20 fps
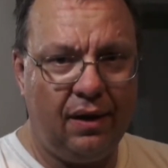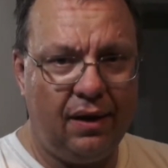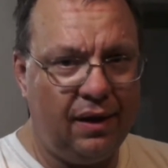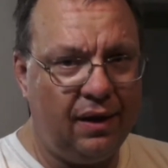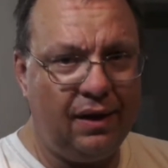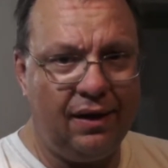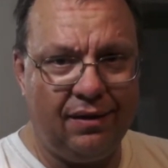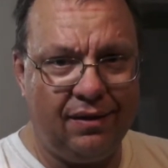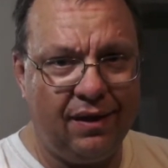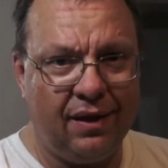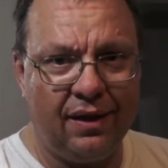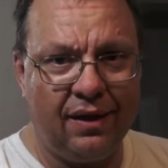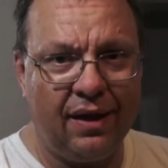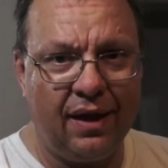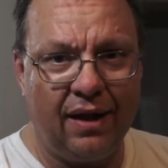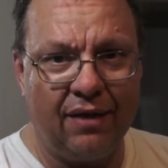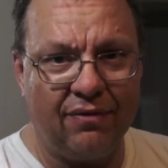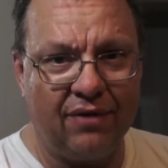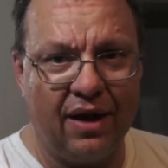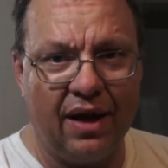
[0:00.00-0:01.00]
anything
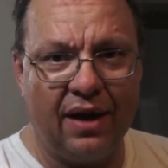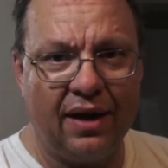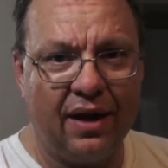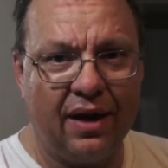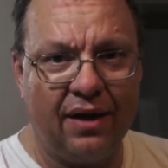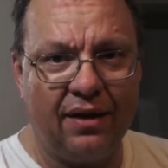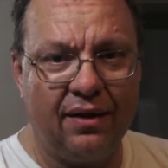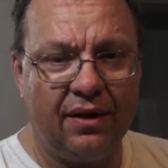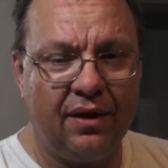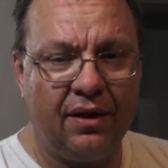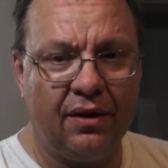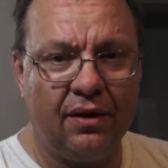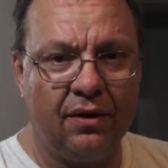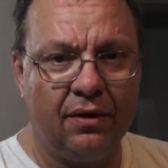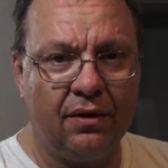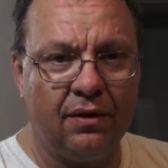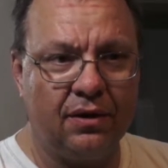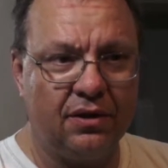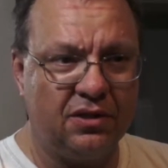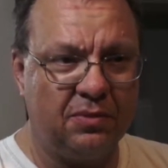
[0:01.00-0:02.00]
that I've got on
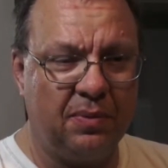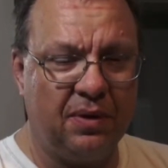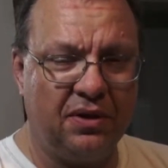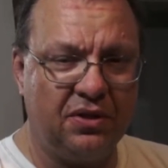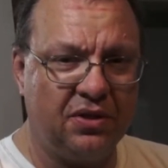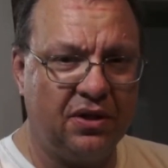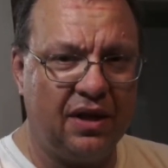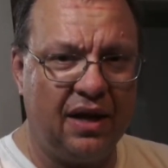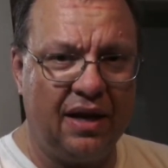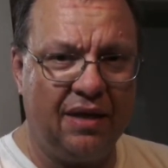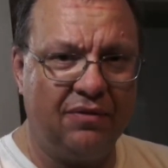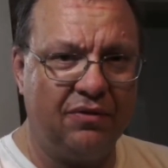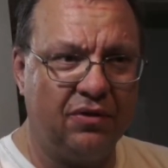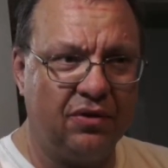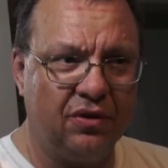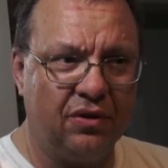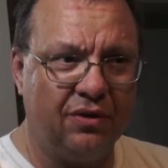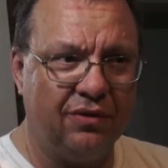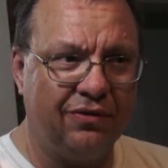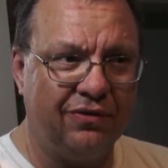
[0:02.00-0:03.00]
there, especially
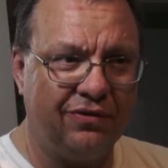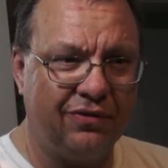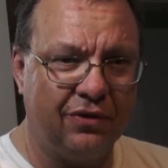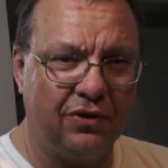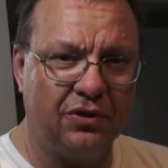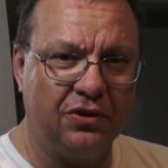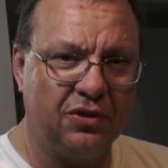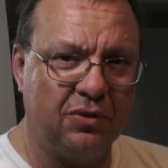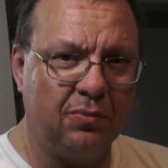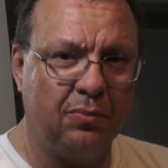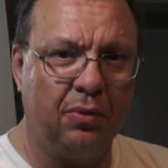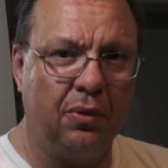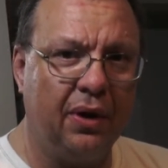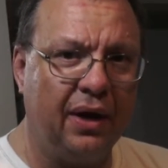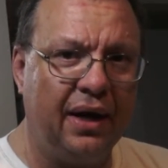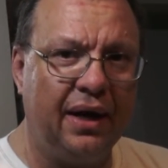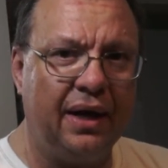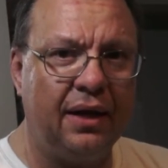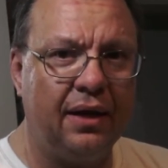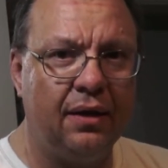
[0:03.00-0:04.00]
after the first
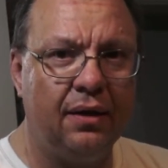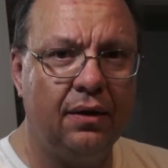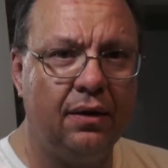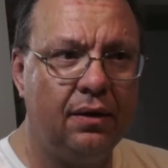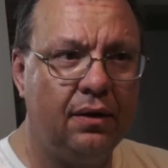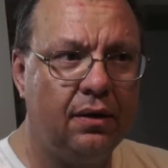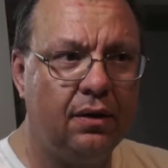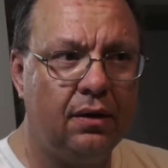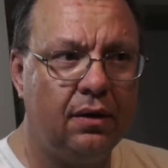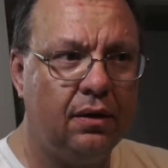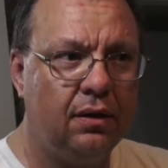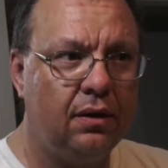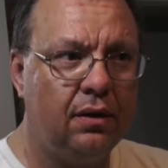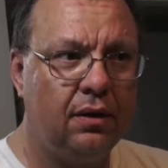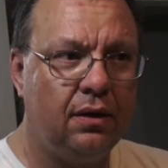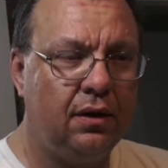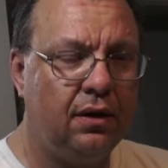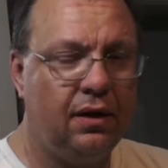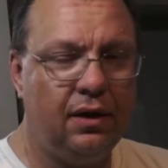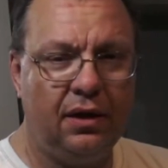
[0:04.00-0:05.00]
break,
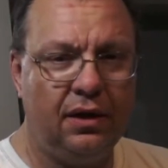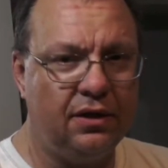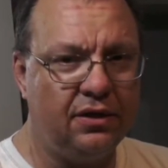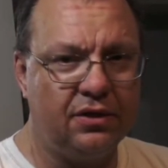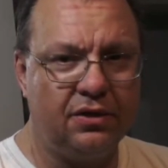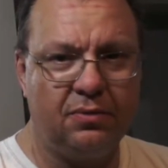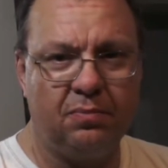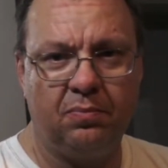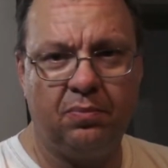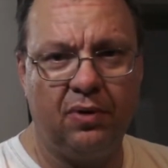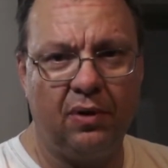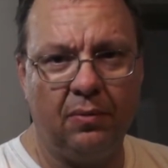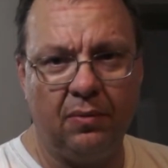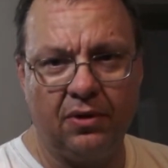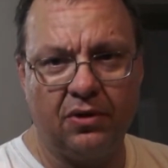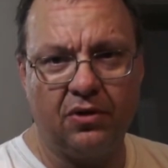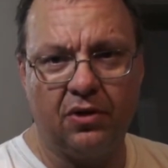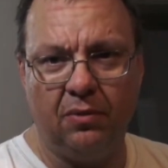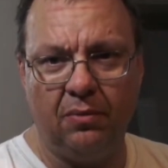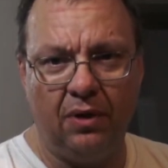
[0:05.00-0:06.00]
it's pretty
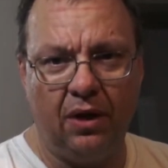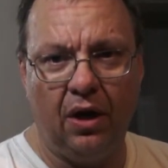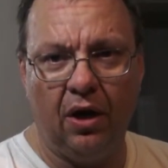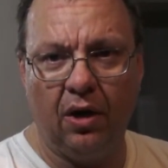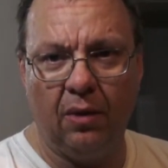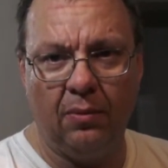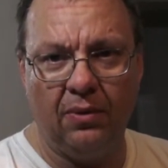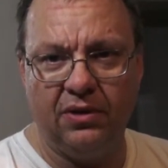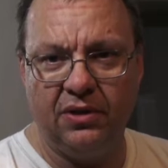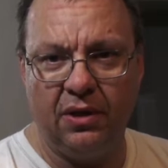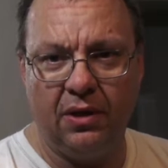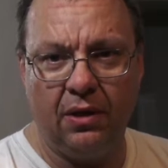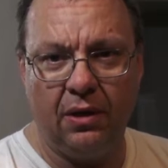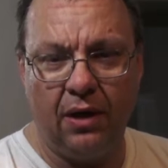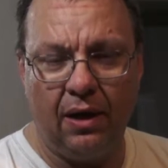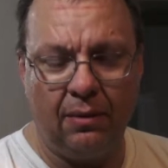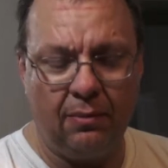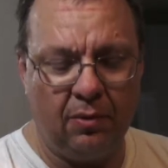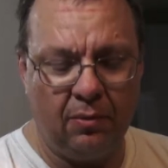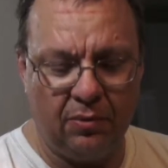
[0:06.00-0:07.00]
much going to be garbage.
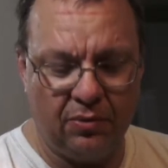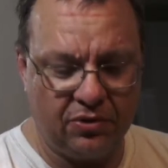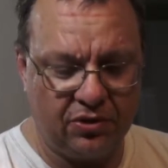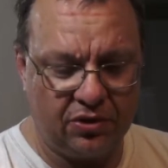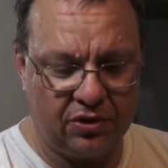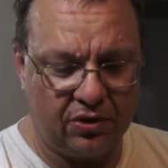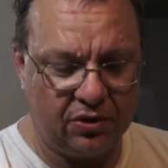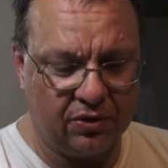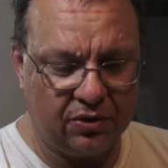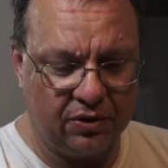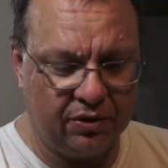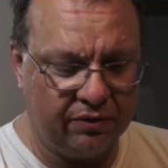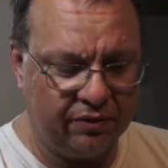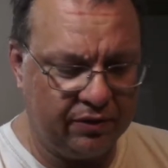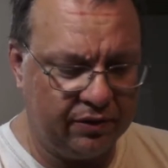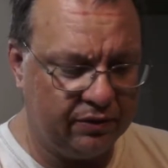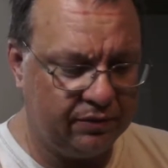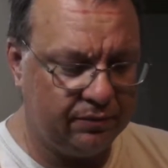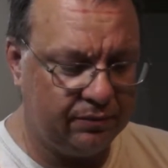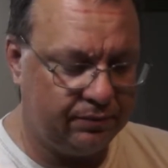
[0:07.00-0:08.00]
I'm almost certain of it.